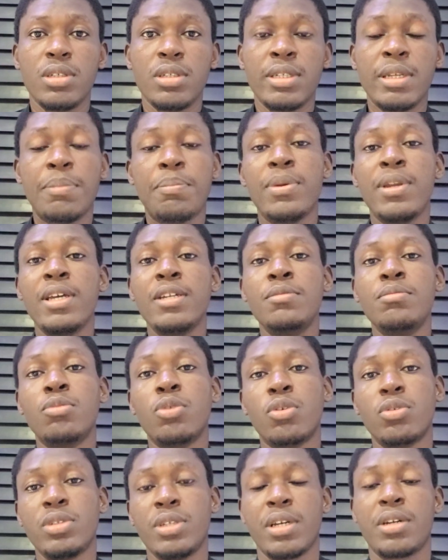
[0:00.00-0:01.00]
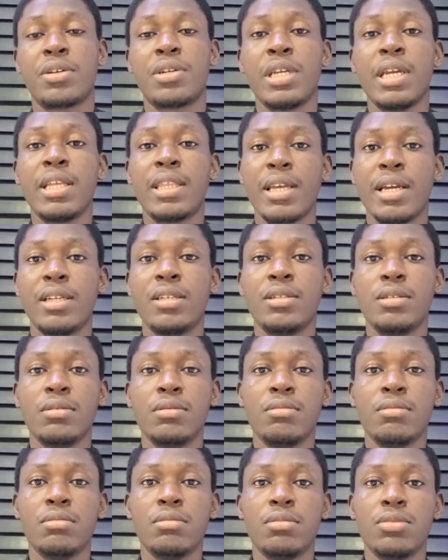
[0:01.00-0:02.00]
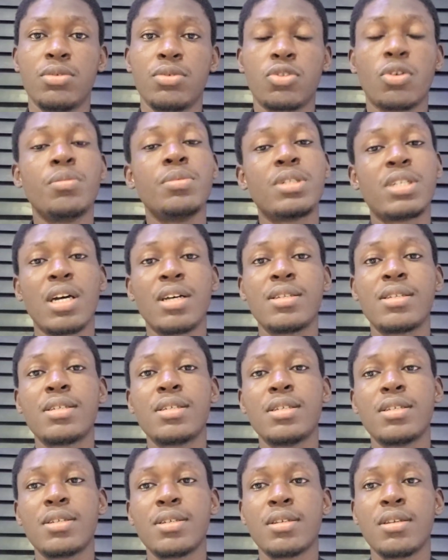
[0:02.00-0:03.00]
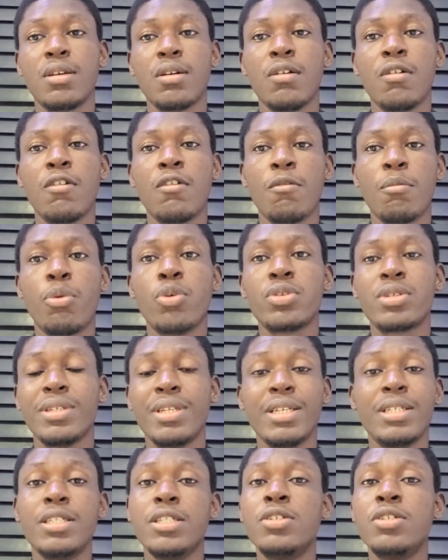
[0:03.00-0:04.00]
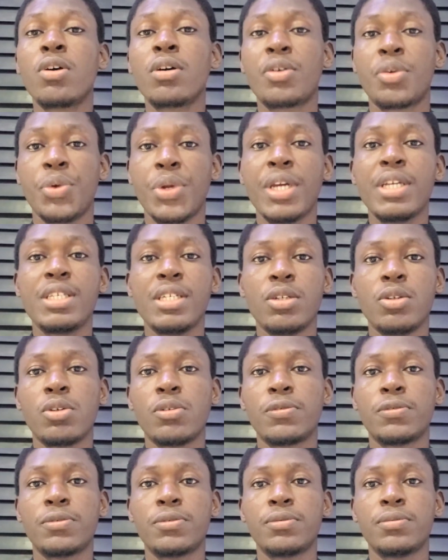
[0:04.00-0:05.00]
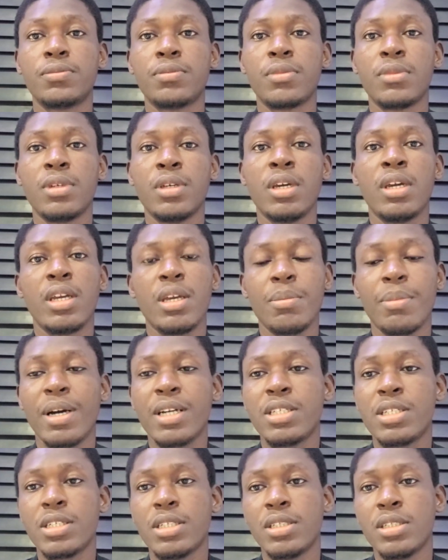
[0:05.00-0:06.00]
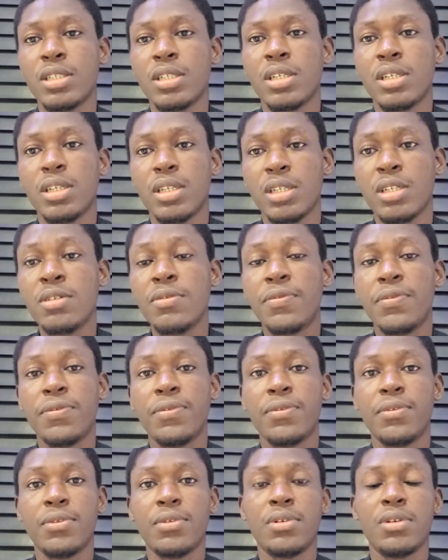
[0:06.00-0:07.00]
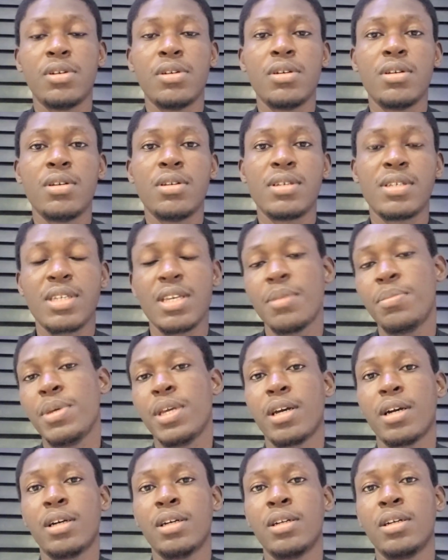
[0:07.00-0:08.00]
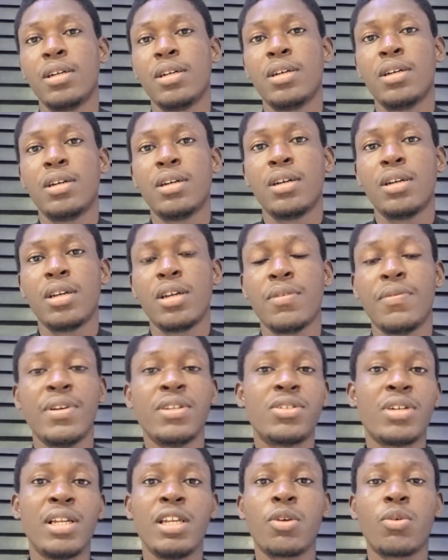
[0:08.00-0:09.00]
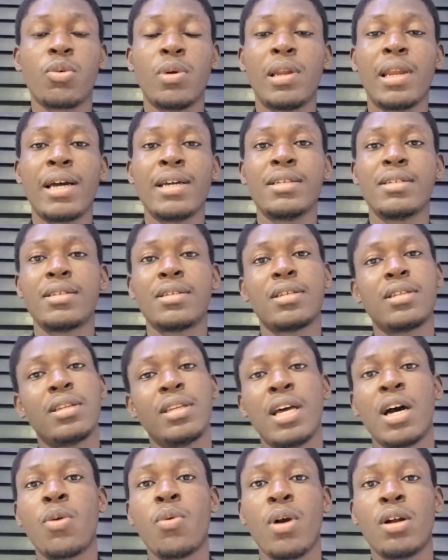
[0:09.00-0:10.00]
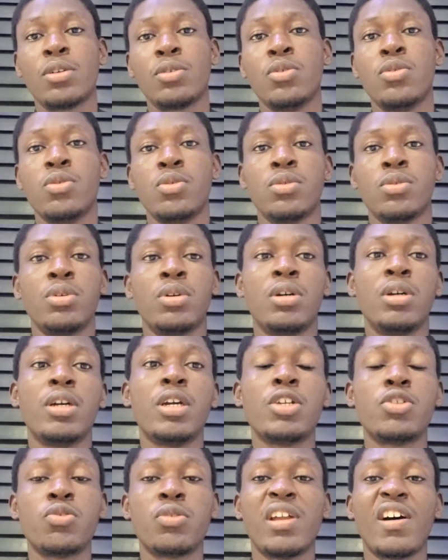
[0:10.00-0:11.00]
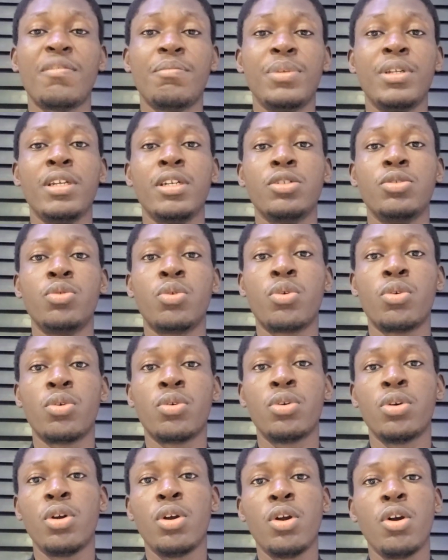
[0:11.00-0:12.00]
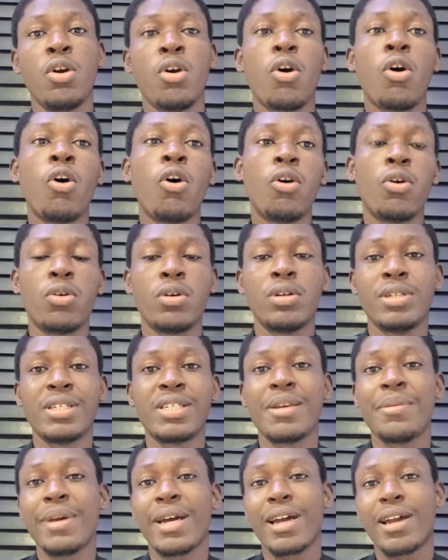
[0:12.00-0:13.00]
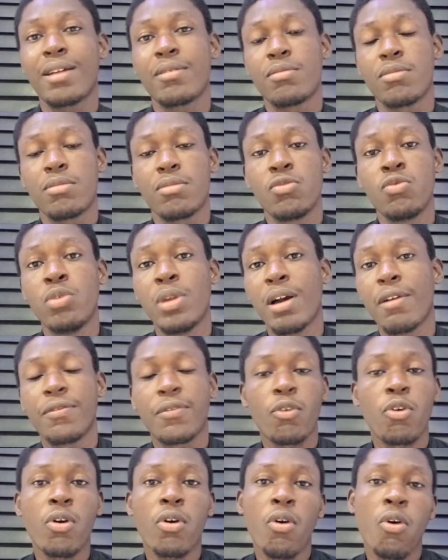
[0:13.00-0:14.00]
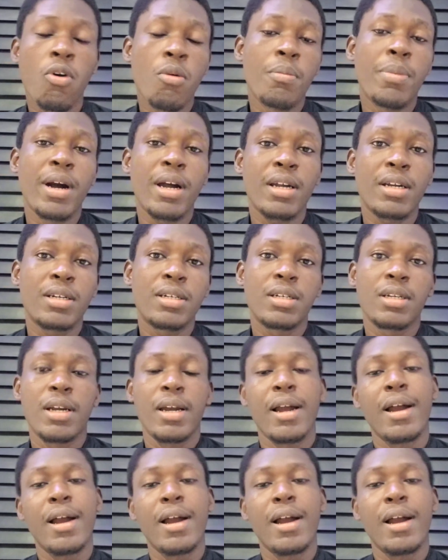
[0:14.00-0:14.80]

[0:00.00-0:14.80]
they played more, they created some chances, but they did not create enough. Imagine if Serbia eventually equalized that one goal, it would have been a draw, or the Serbia would have come back